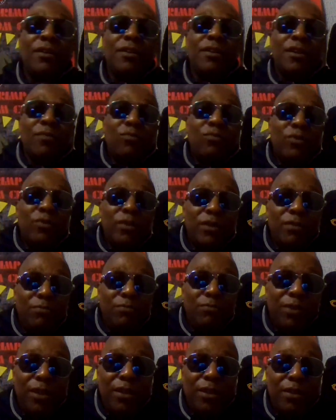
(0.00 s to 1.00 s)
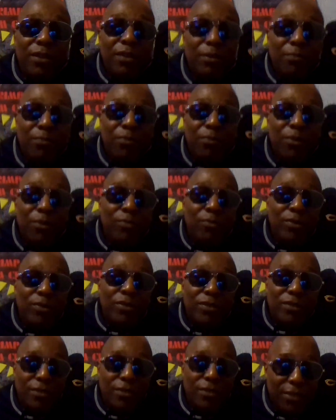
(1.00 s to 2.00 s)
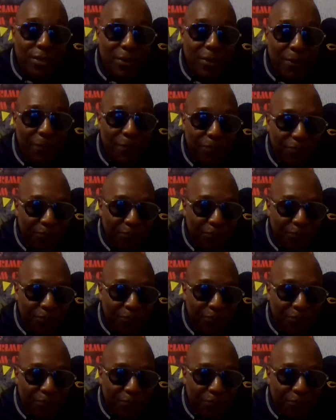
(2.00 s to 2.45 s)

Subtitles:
that when NBA Youngboy went to jail,